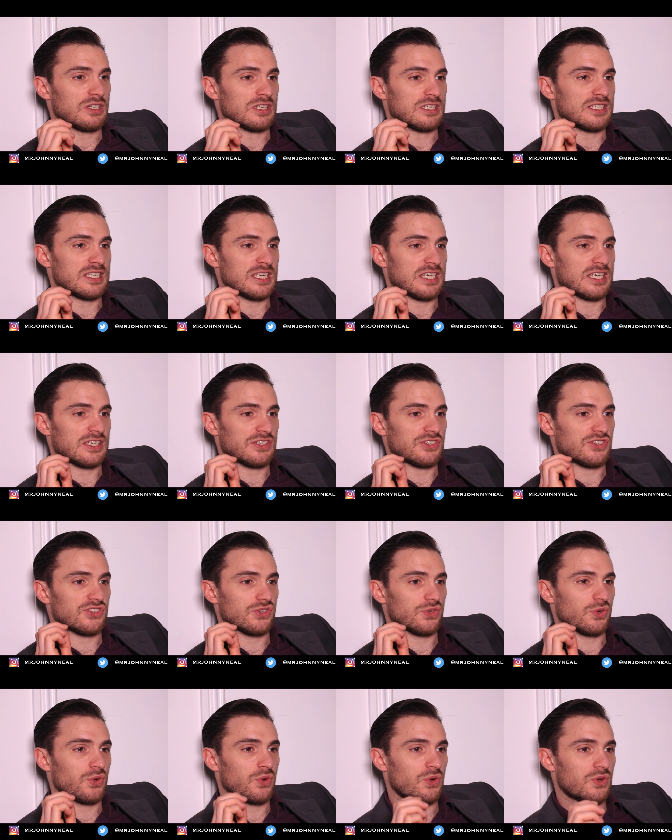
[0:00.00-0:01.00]
your dick is
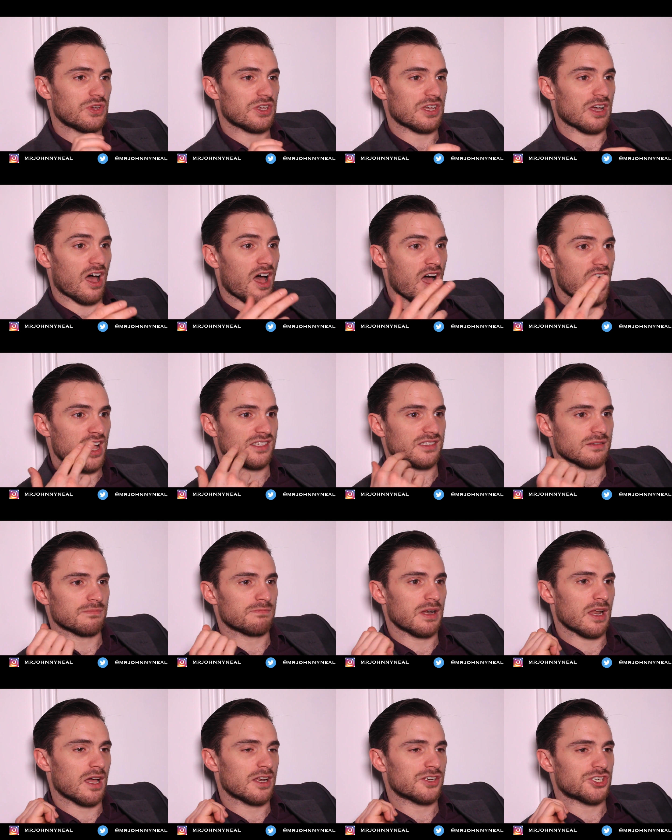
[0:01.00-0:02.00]
sore, your eyes are
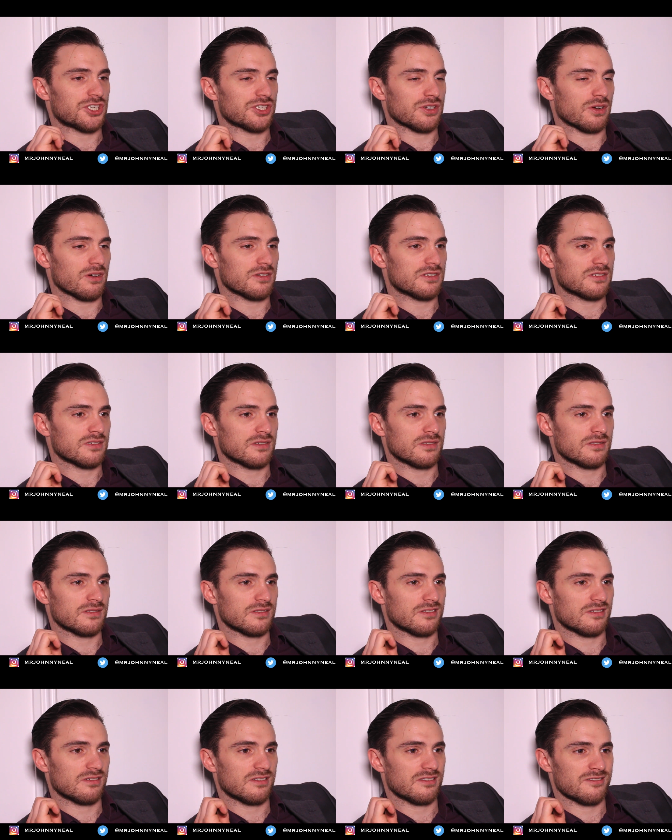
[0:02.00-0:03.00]
bloodshot, and